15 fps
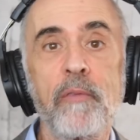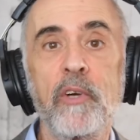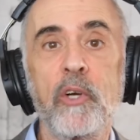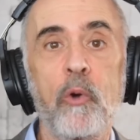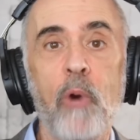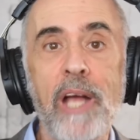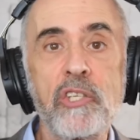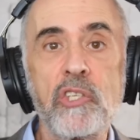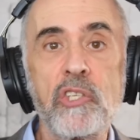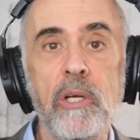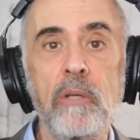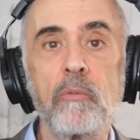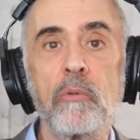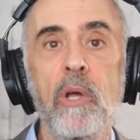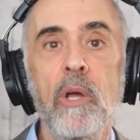of
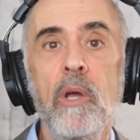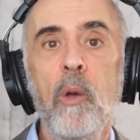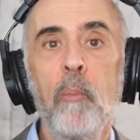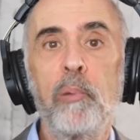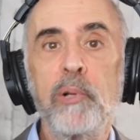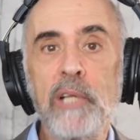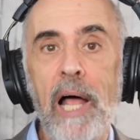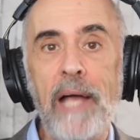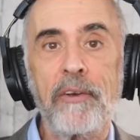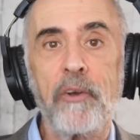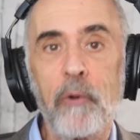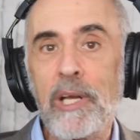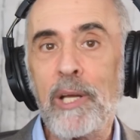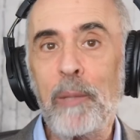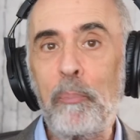aggression,
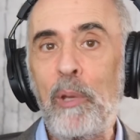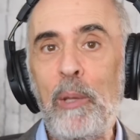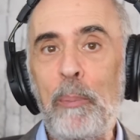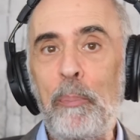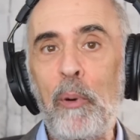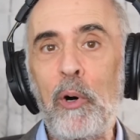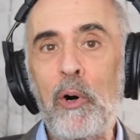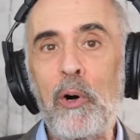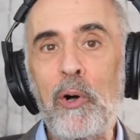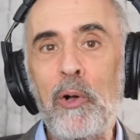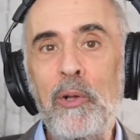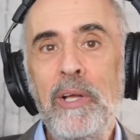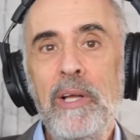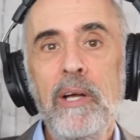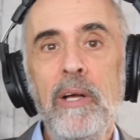plundering people,